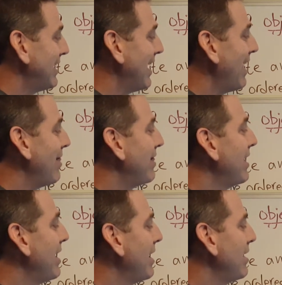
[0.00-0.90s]
And
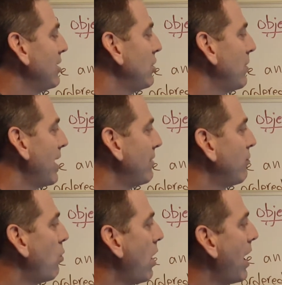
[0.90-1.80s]
then you have
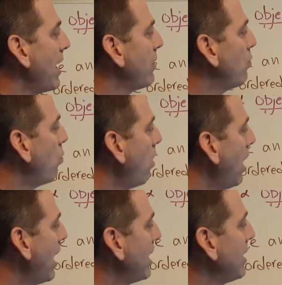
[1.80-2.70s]

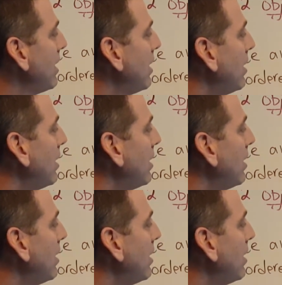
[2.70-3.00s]
y1,